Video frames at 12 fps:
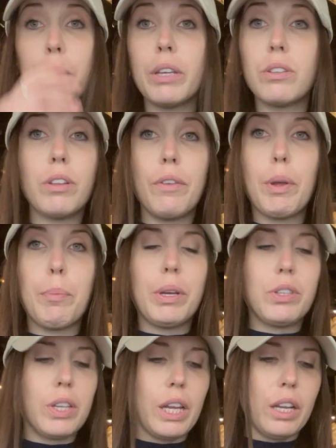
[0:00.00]

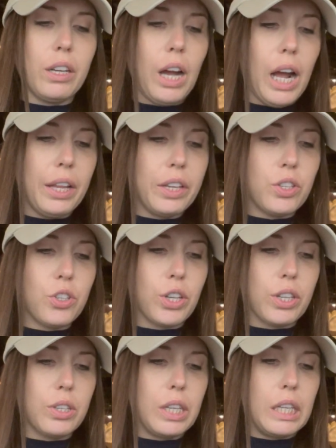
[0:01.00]
place. Again, highly
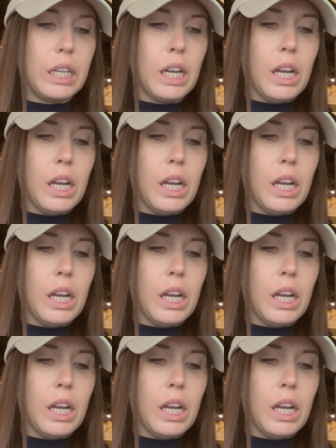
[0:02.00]
suggested.